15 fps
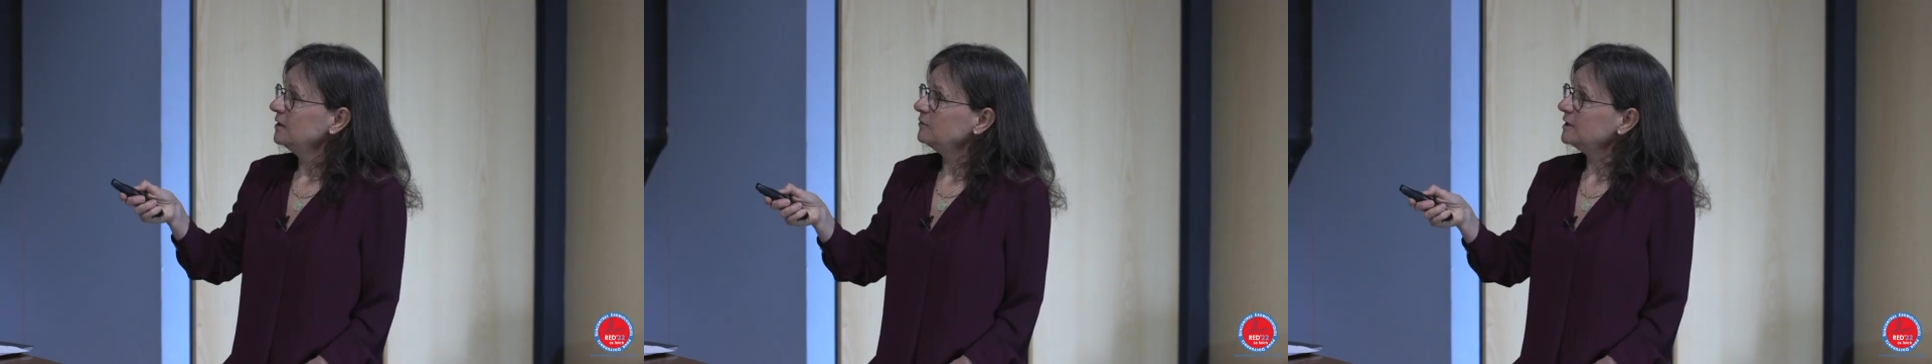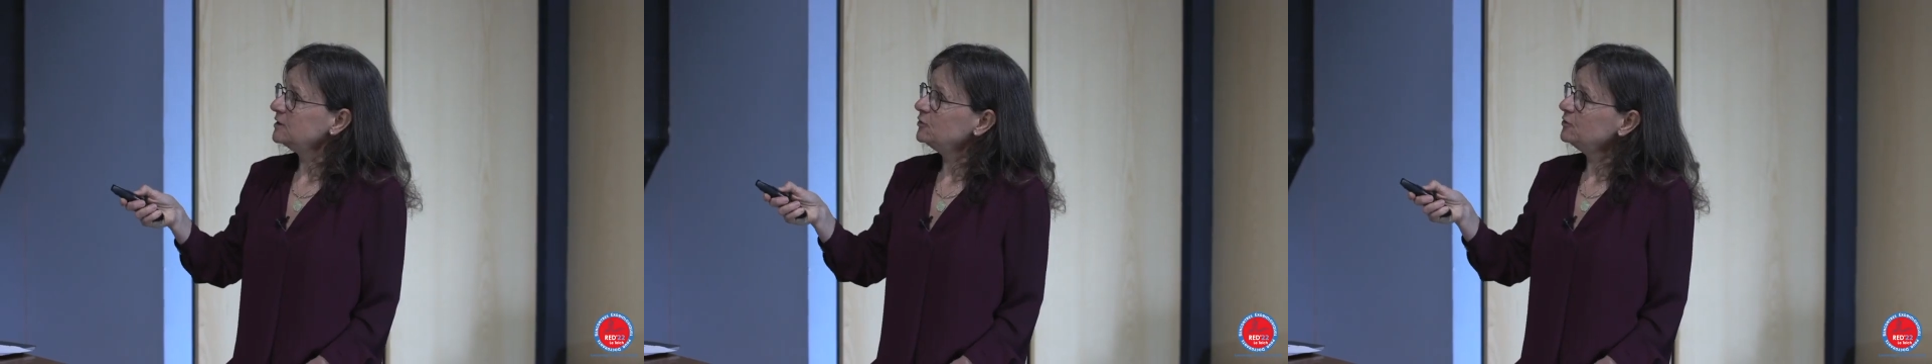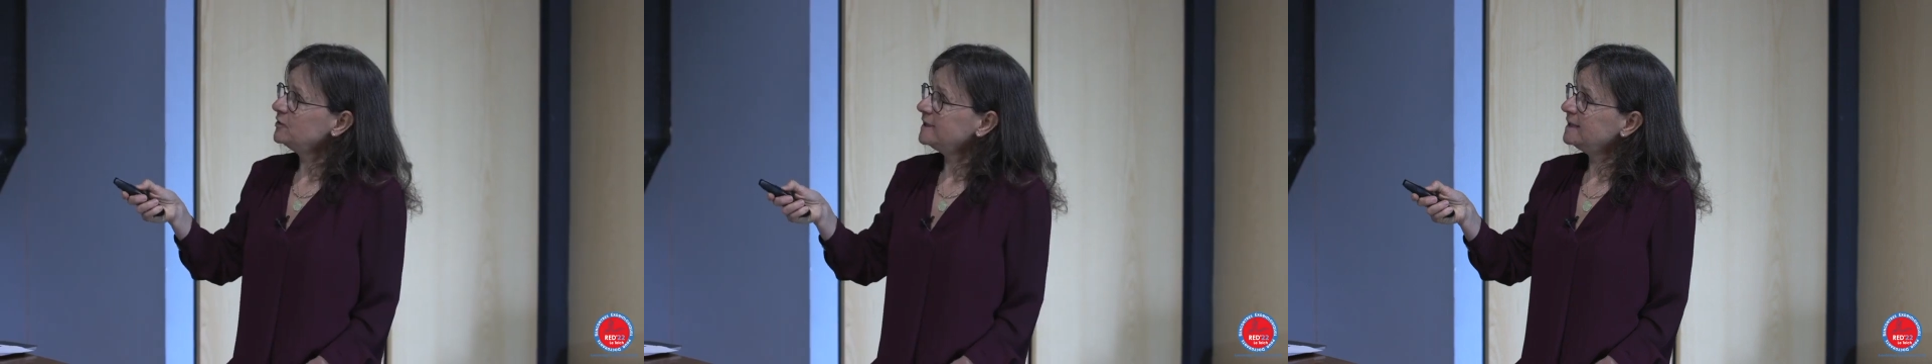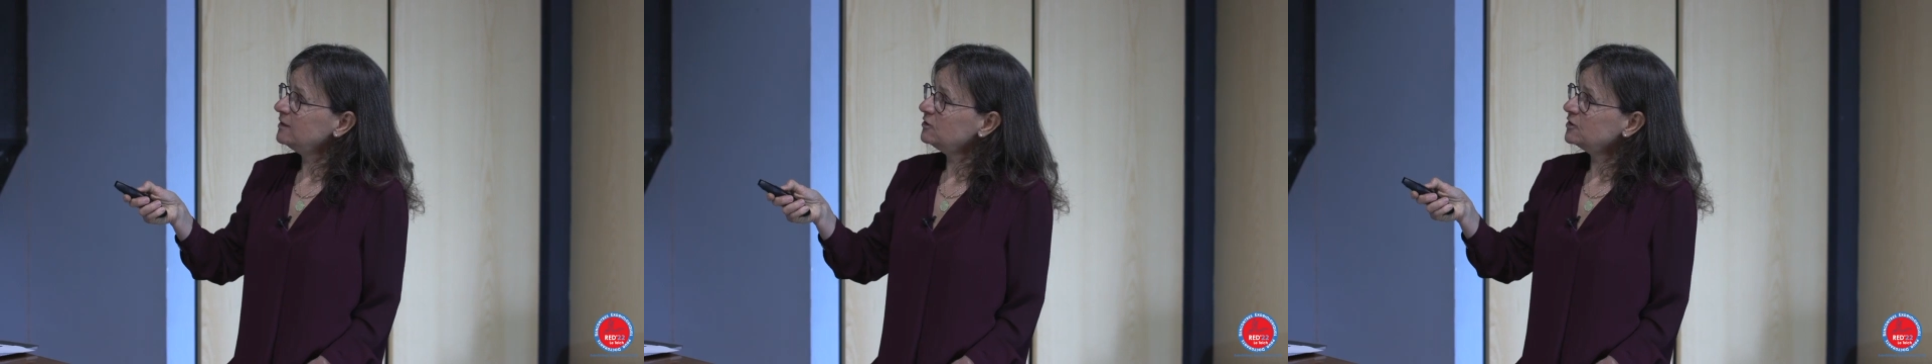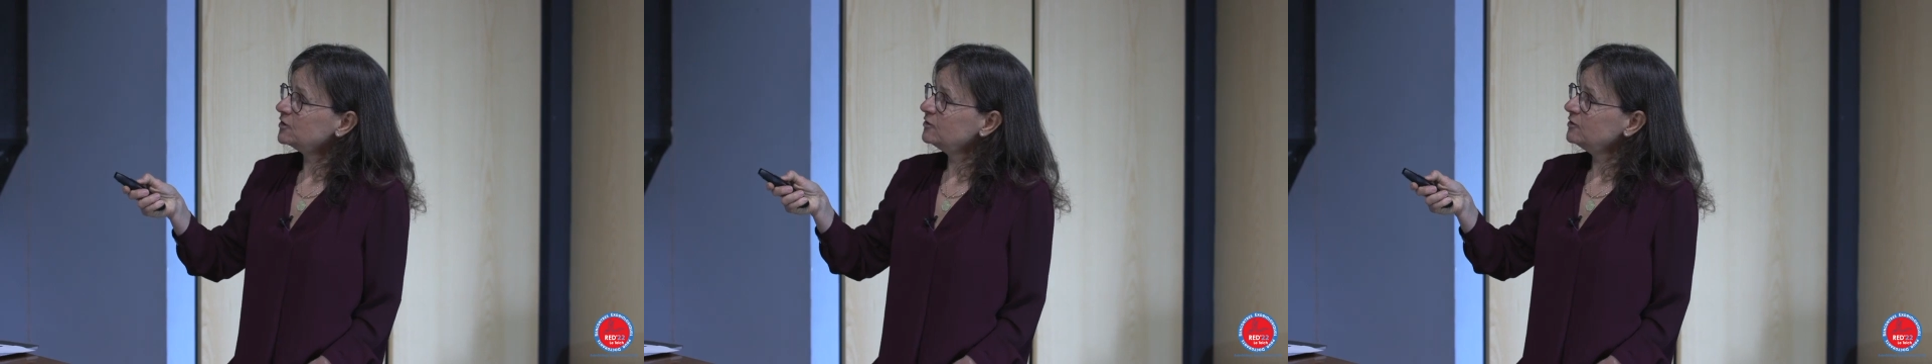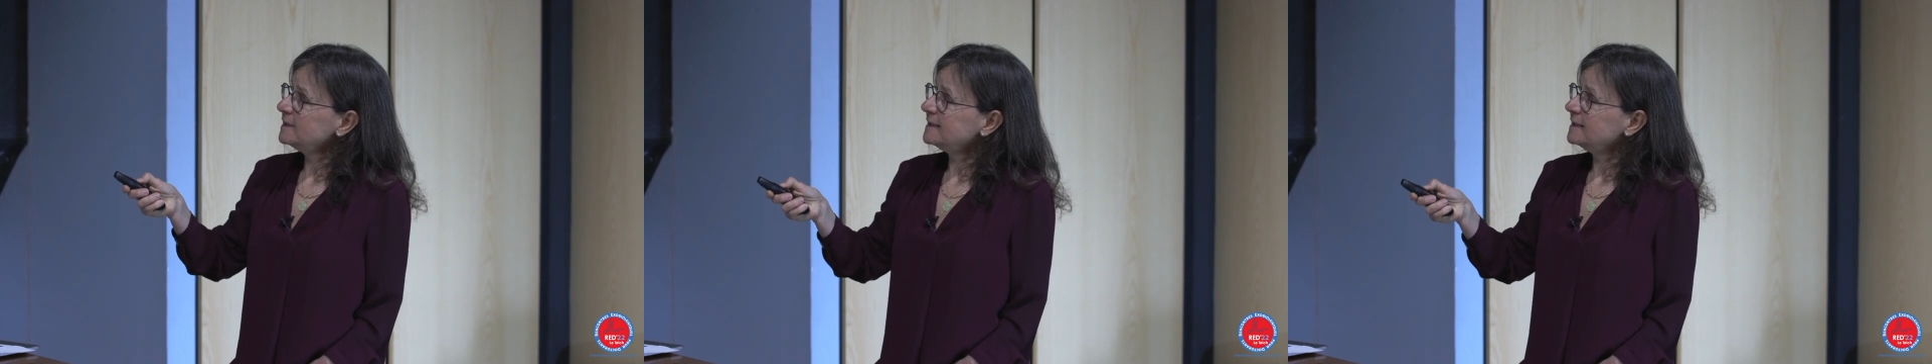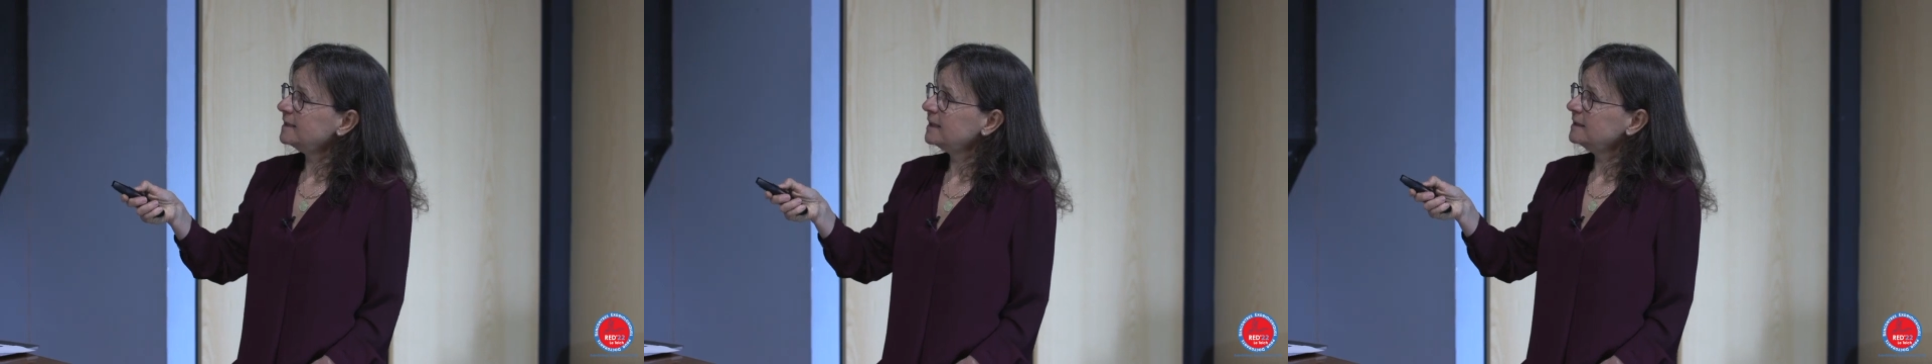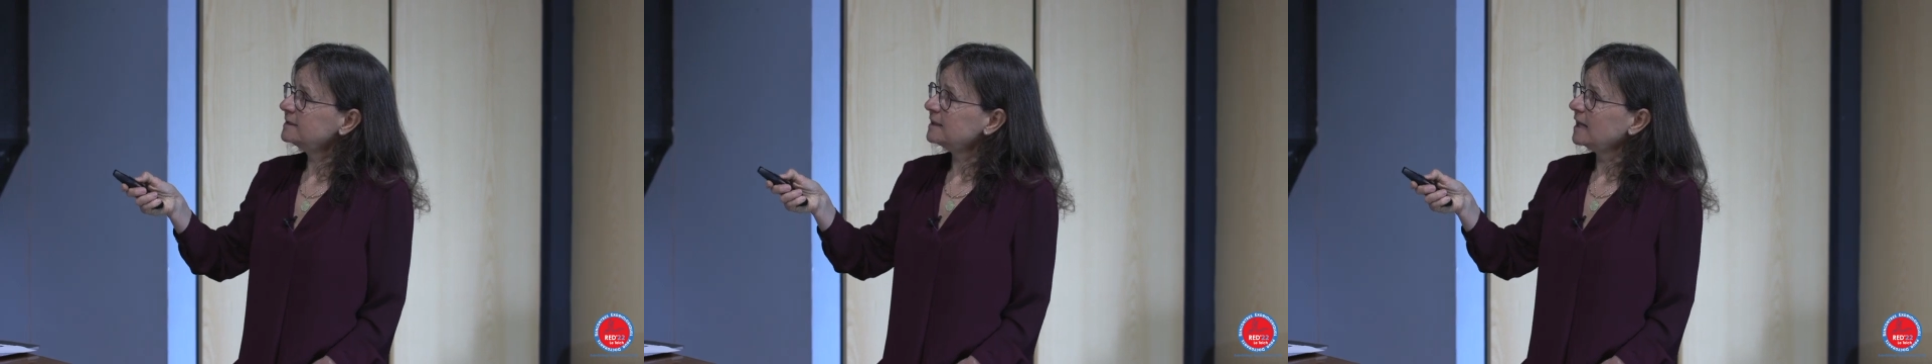What you see also is
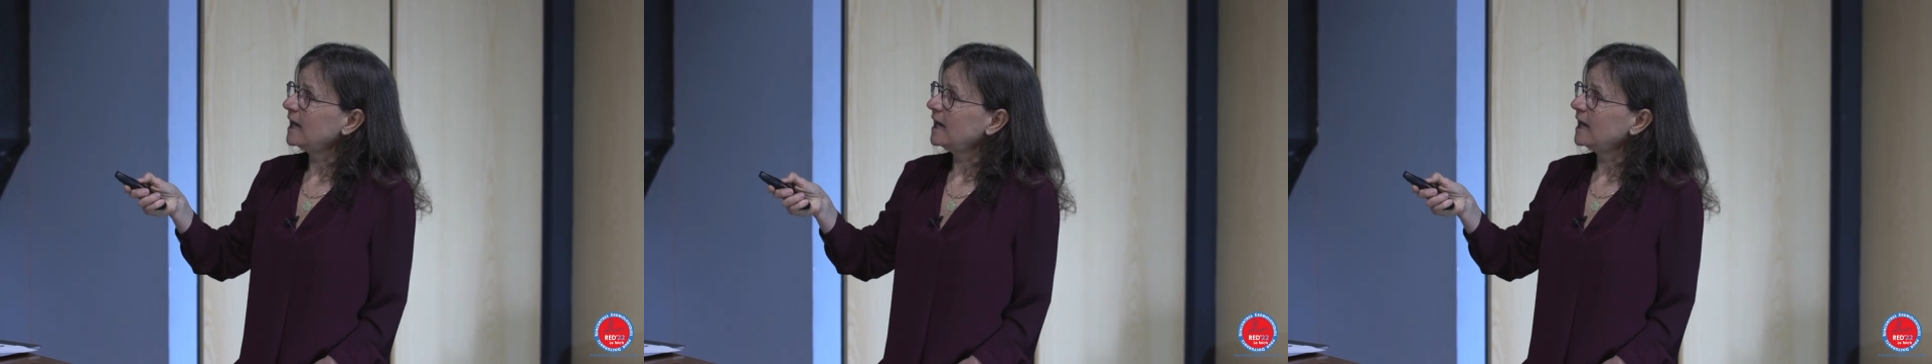that